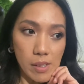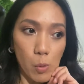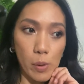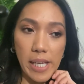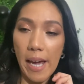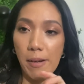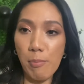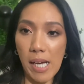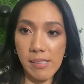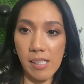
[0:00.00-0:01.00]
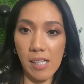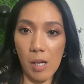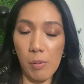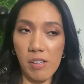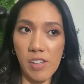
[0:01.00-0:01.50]
We had pasta a
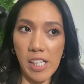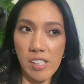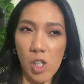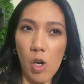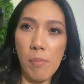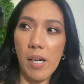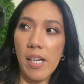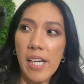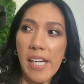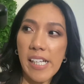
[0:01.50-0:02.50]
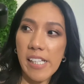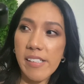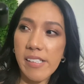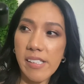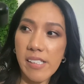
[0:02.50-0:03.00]
couple of nights ago, but
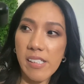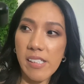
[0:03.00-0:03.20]
it's